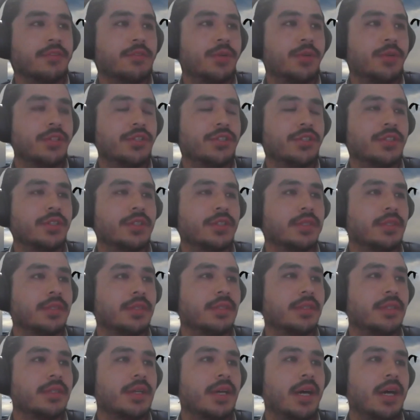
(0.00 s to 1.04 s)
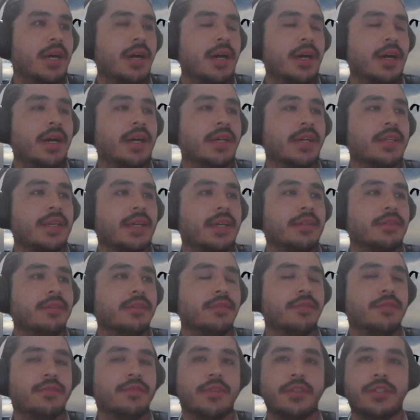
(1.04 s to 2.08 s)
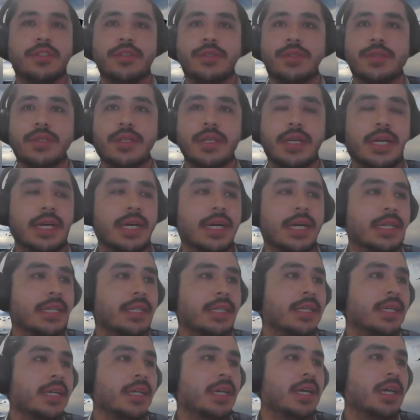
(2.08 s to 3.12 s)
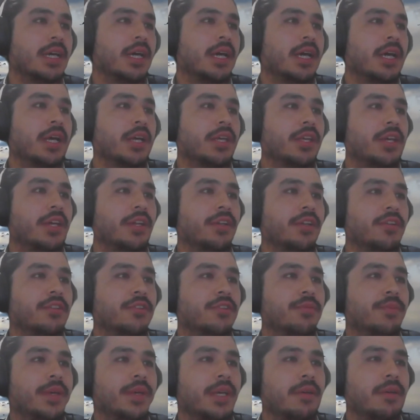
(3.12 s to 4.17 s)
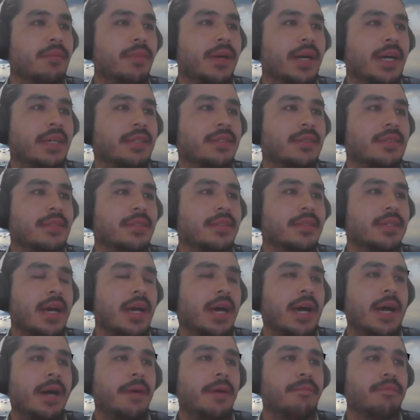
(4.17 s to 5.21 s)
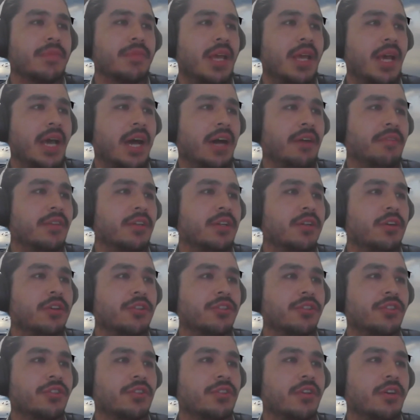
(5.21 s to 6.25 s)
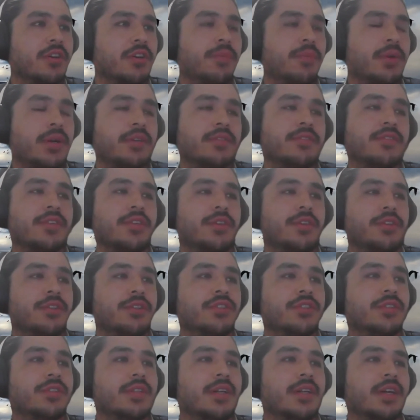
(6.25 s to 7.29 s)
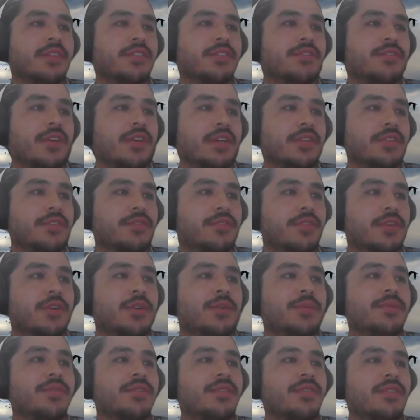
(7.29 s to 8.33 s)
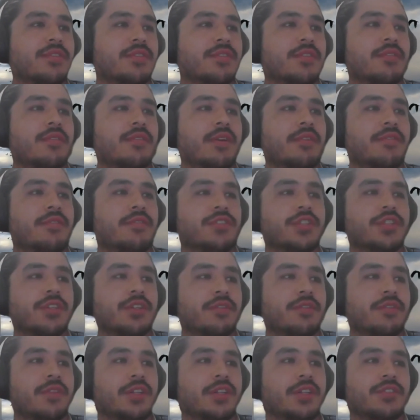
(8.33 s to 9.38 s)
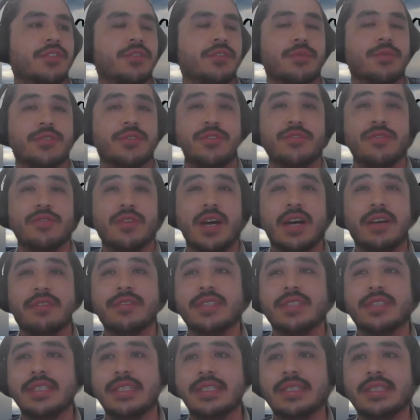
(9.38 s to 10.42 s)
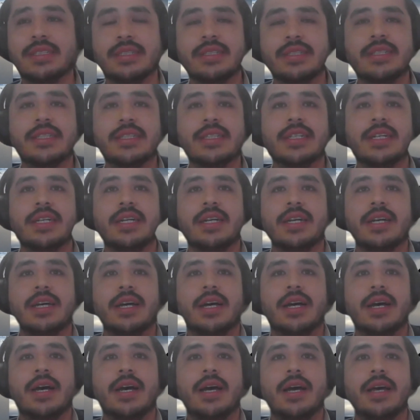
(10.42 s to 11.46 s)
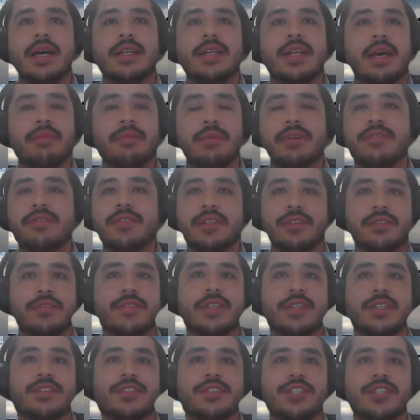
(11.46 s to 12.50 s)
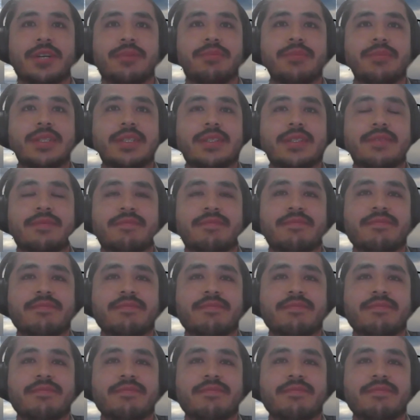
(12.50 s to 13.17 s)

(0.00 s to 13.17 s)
question, again, for you, Guy. Can you speak about how the notion of persecution has transformed since the Refugee Convention was drafted? And Emma, feel free to jump in.